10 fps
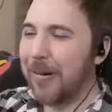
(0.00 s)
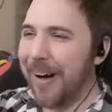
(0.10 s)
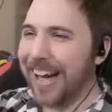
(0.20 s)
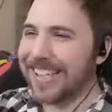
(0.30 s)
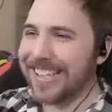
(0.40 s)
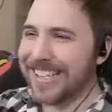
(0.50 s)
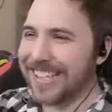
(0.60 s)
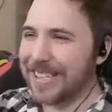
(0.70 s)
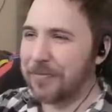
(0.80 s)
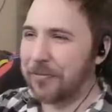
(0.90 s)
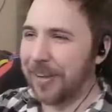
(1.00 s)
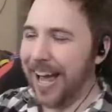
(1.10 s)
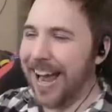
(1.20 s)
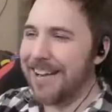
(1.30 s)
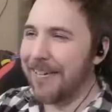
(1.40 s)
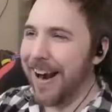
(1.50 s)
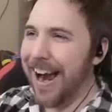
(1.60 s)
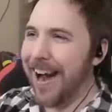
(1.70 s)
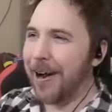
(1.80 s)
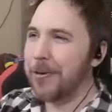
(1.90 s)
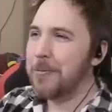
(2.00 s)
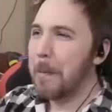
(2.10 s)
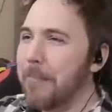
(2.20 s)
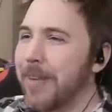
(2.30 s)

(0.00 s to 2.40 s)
Why is he just flying around?